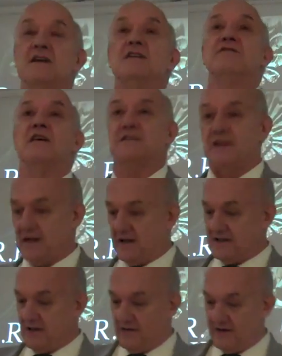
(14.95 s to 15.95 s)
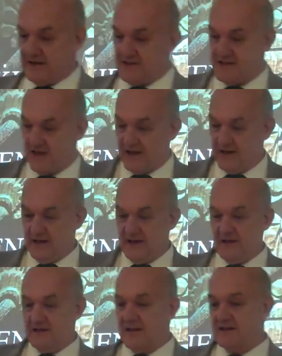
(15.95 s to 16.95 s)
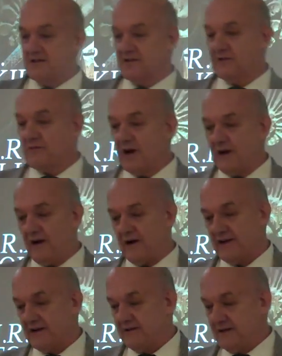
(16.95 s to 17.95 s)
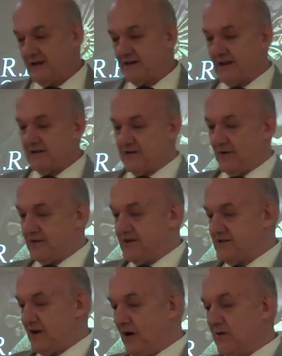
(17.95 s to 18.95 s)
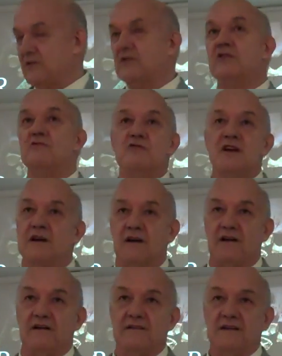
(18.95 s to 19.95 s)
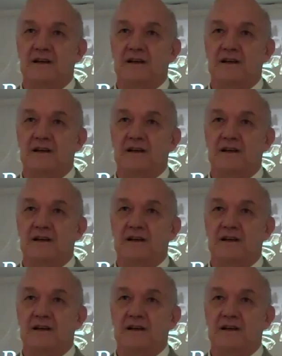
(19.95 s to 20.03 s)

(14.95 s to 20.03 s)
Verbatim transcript: In fact, I go on and say that you could well argue that Tolkien's whole career